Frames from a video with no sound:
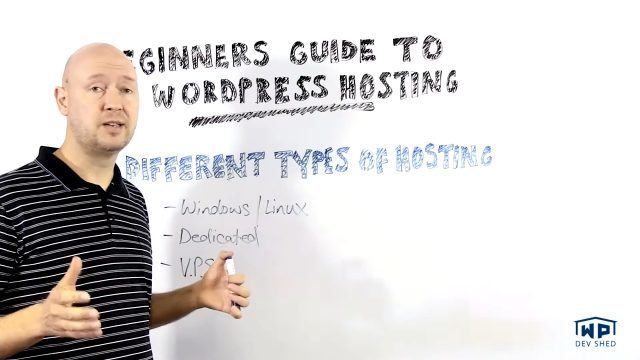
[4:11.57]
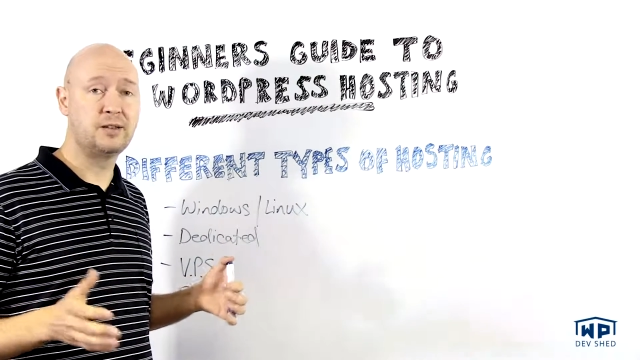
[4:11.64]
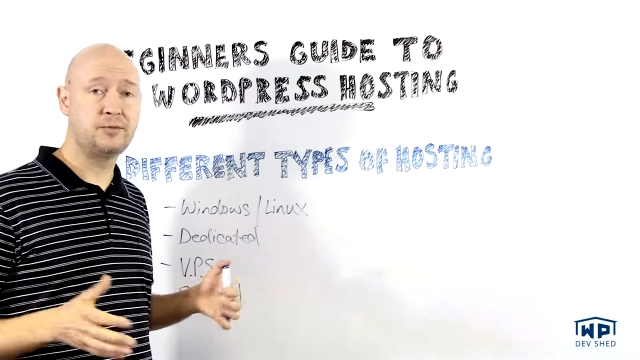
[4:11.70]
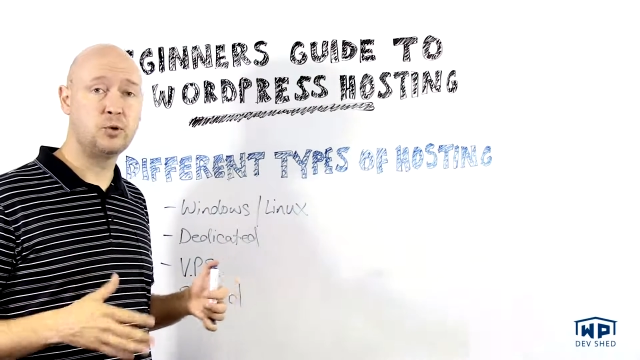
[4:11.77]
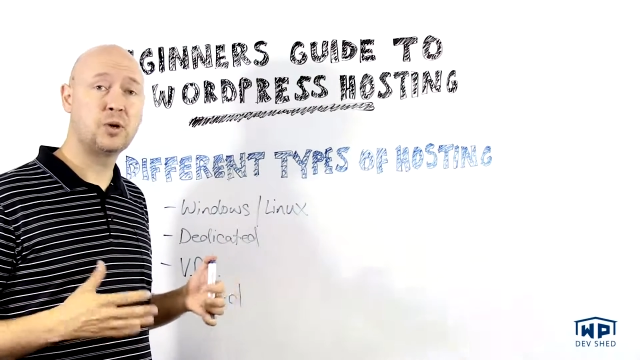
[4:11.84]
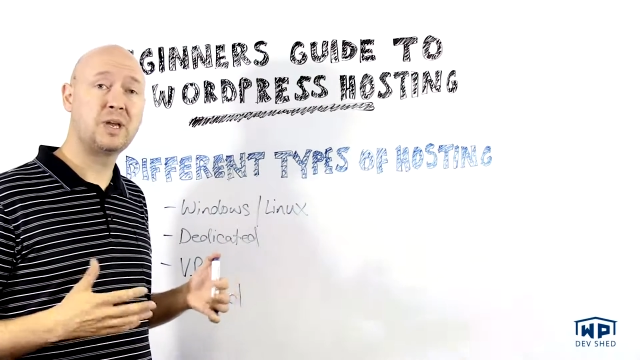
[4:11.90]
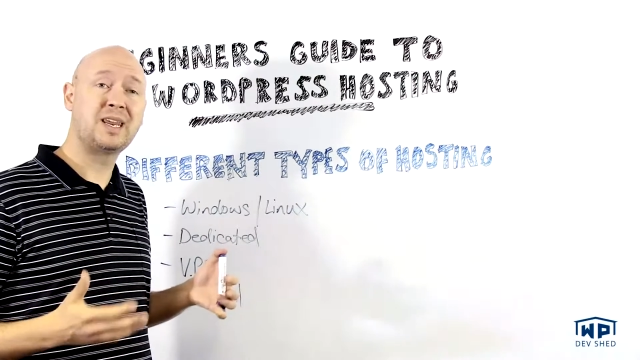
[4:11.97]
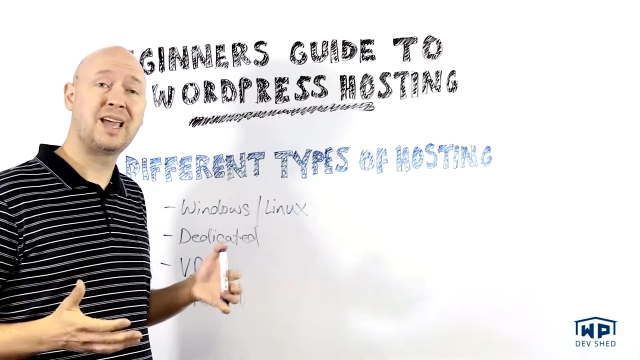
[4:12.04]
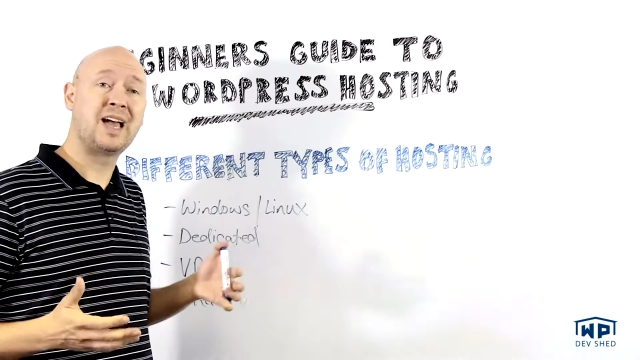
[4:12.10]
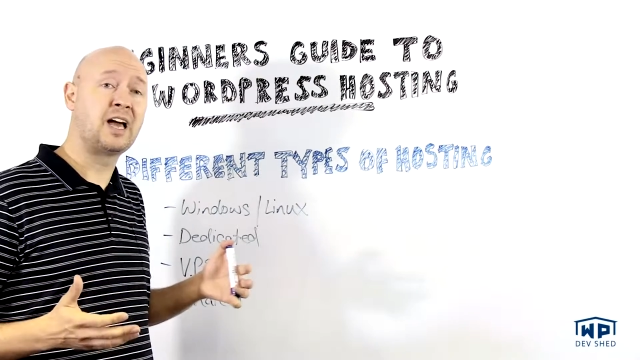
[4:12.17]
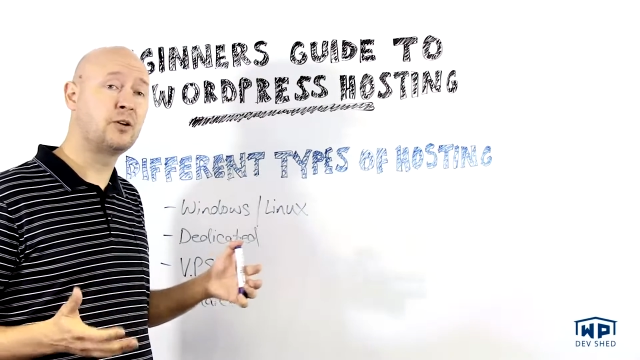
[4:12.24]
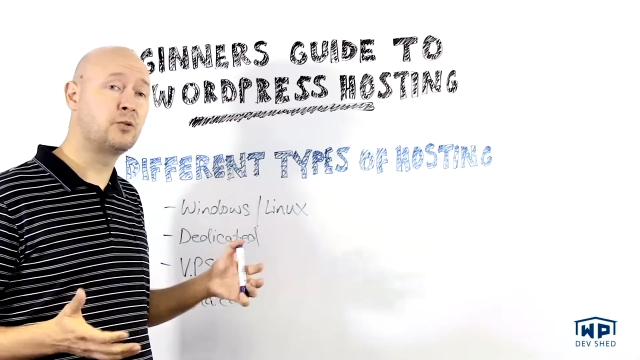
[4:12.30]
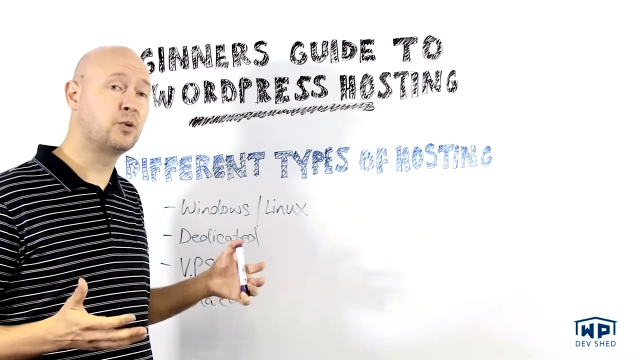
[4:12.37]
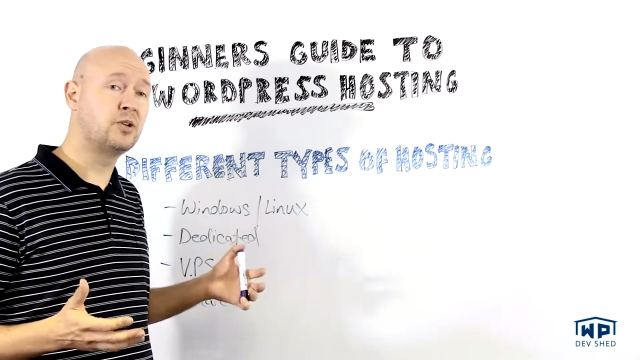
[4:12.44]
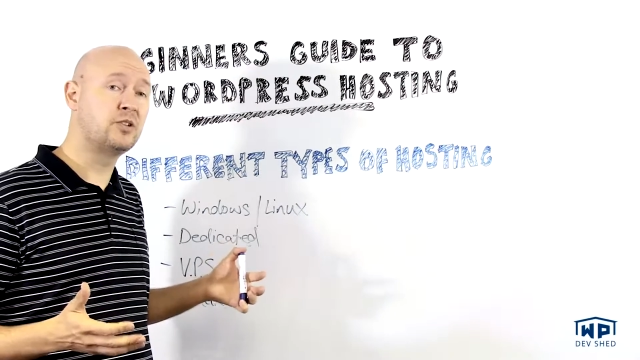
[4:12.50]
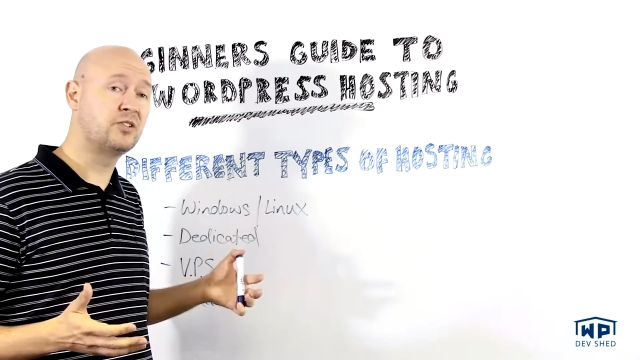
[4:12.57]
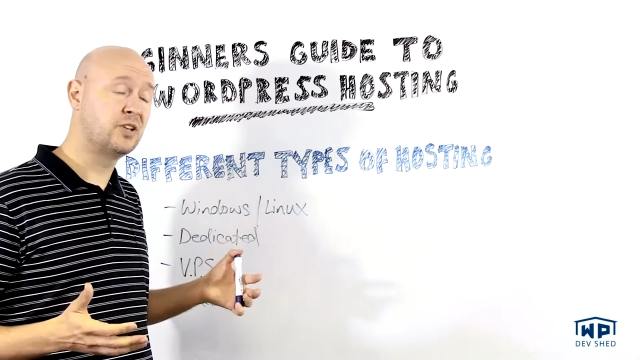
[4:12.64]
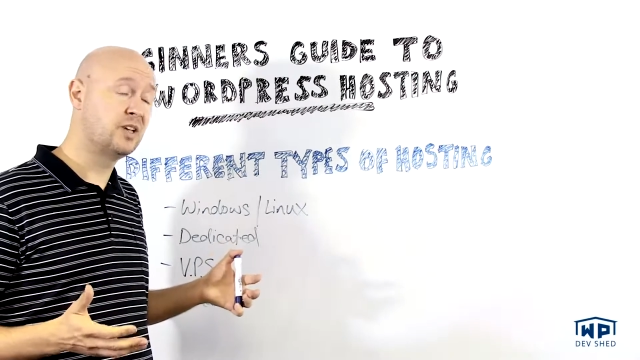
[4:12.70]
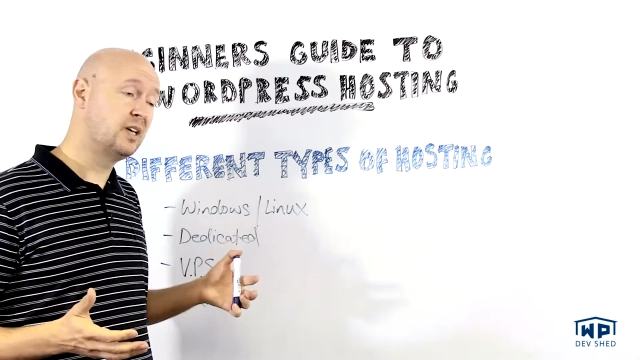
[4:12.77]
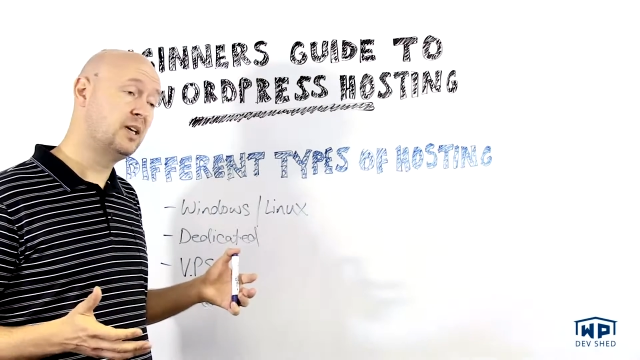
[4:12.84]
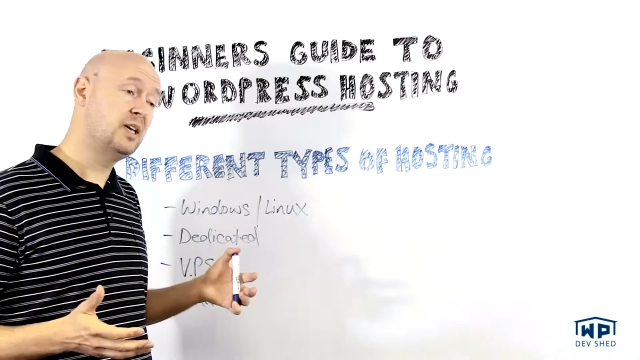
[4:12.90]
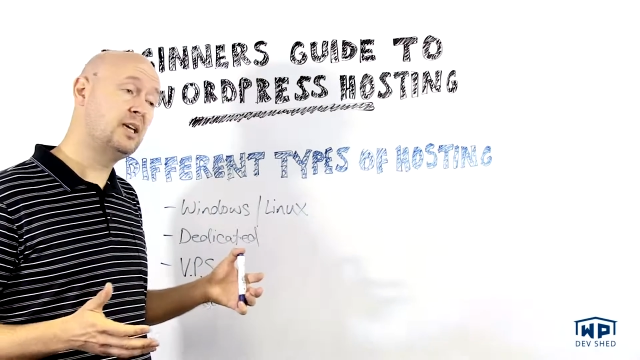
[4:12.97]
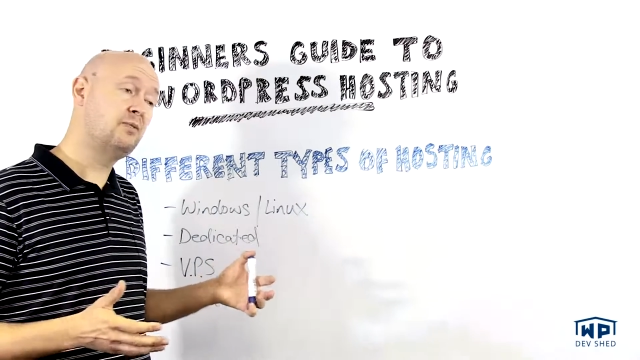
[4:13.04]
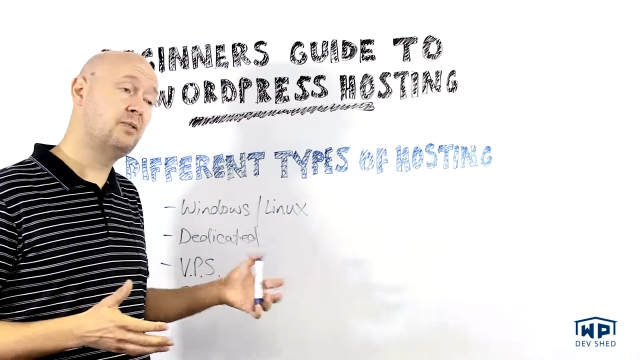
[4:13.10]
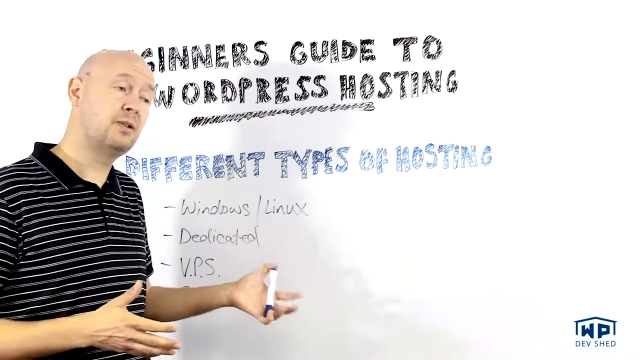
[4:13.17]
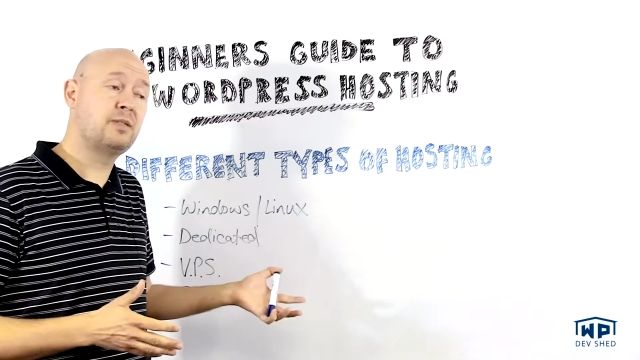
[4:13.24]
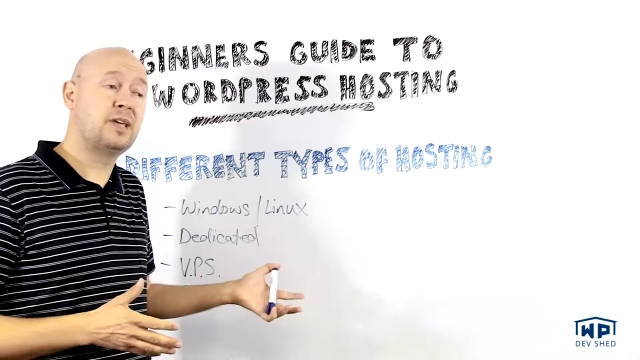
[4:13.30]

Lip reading: If you're getting hundreds, even